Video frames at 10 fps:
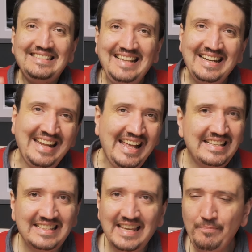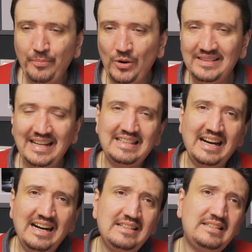The next key point that
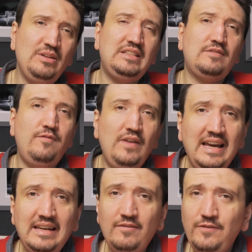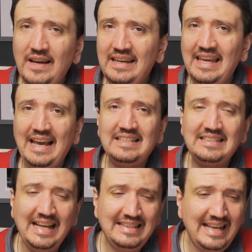also it's very
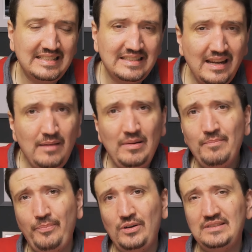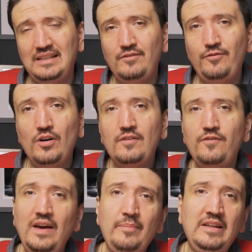extremely important for
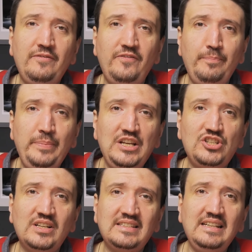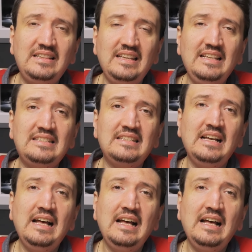family pictures, it is